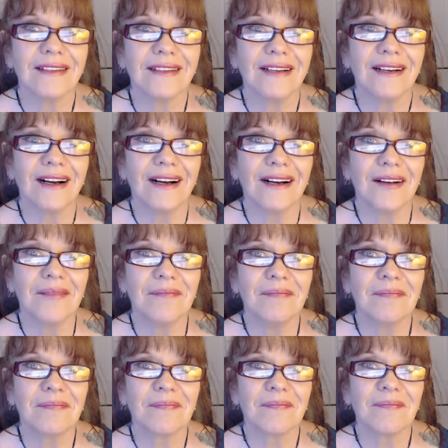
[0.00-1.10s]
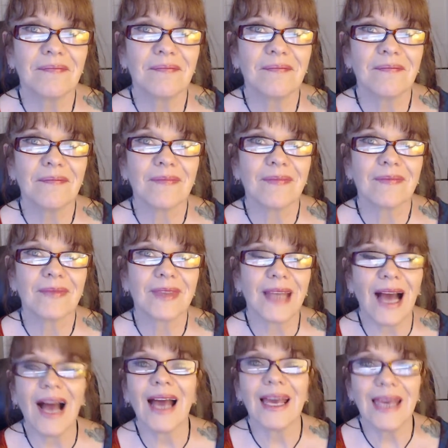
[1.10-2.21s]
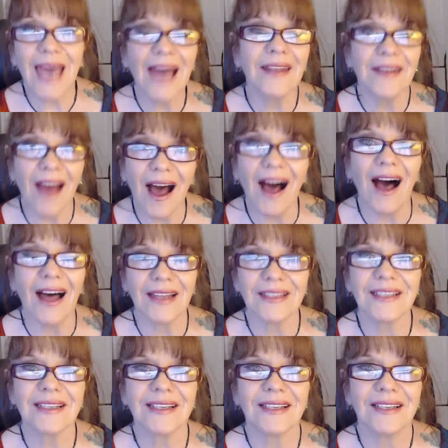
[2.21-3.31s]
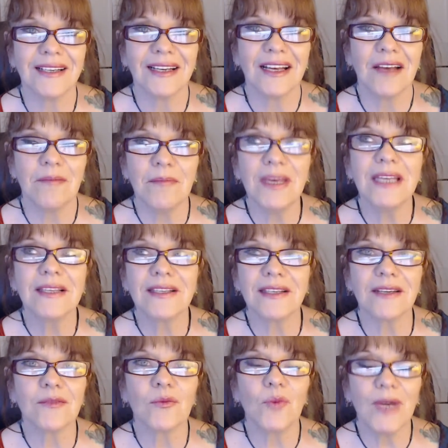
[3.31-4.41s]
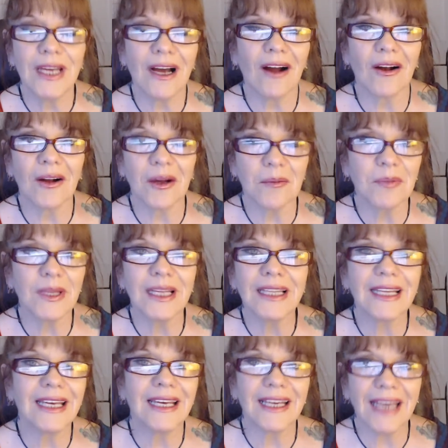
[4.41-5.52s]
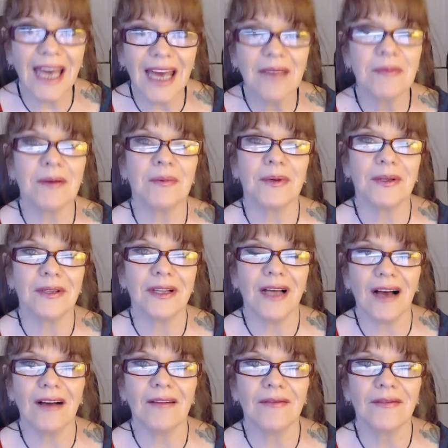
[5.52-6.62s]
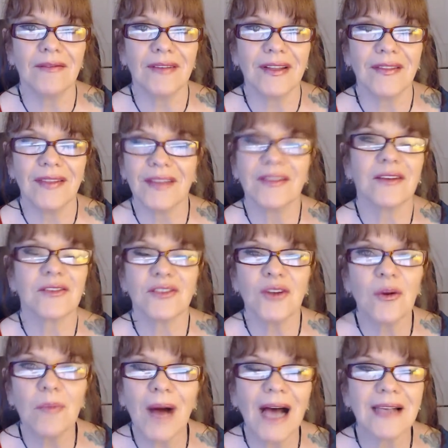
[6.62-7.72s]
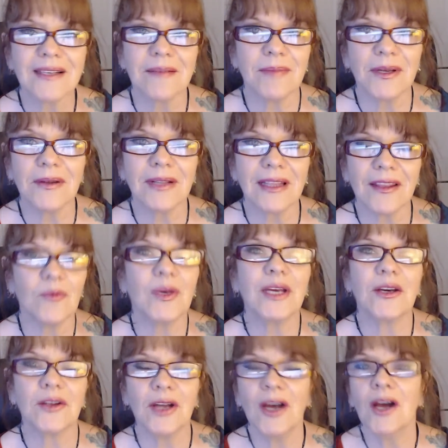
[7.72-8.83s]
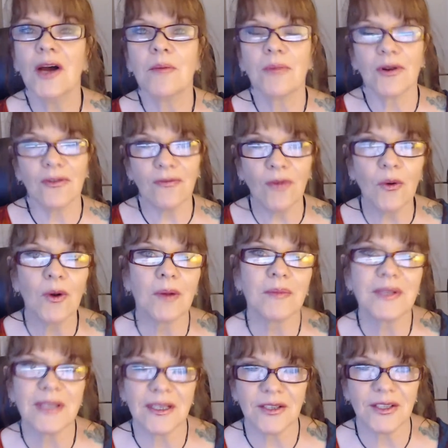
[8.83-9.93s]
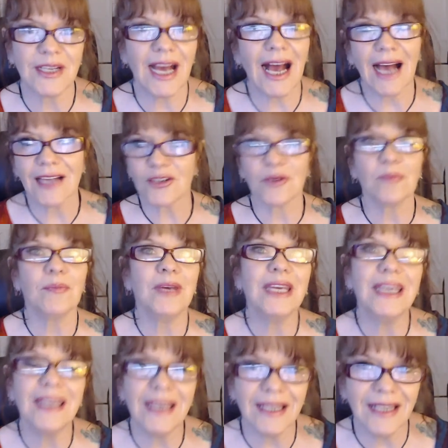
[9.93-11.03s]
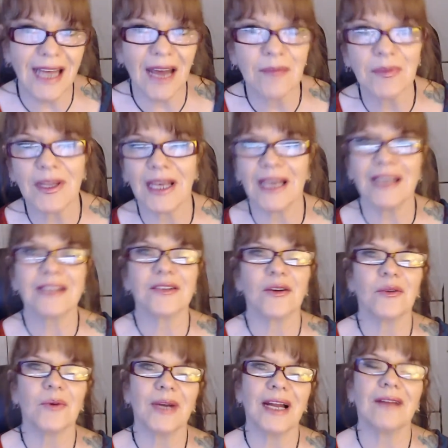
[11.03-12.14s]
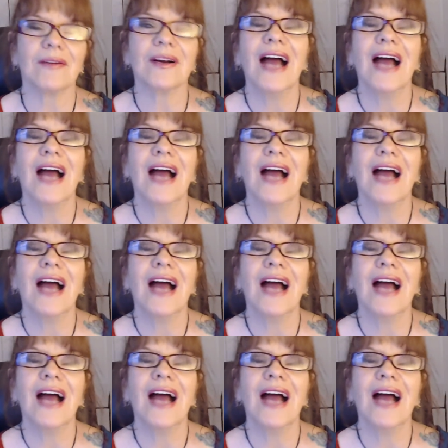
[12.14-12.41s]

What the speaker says: I cannot means that we are completely incapable of, that there's no possibility that we could perform such a task or be in that place or whatever.